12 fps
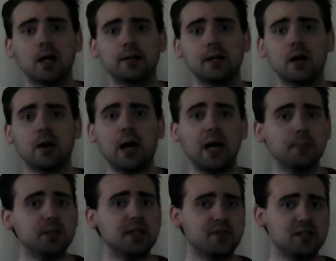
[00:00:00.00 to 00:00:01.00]
Now, I
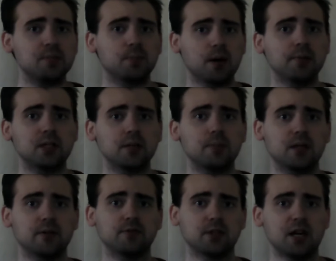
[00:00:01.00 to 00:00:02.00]
believe he's probably going to be
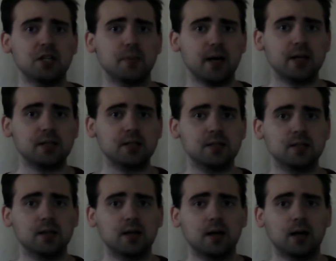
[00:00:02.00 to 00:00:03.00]
in flashbacks.
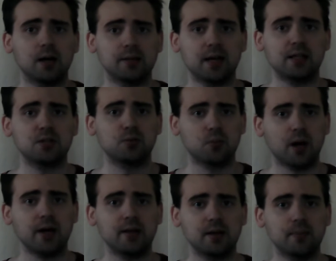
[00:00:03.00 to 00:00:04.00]
That's
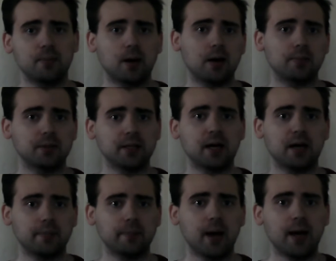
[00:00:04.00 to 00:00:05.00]
why they probably got
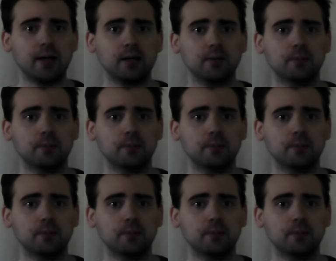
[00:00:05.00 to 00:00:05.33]
him back.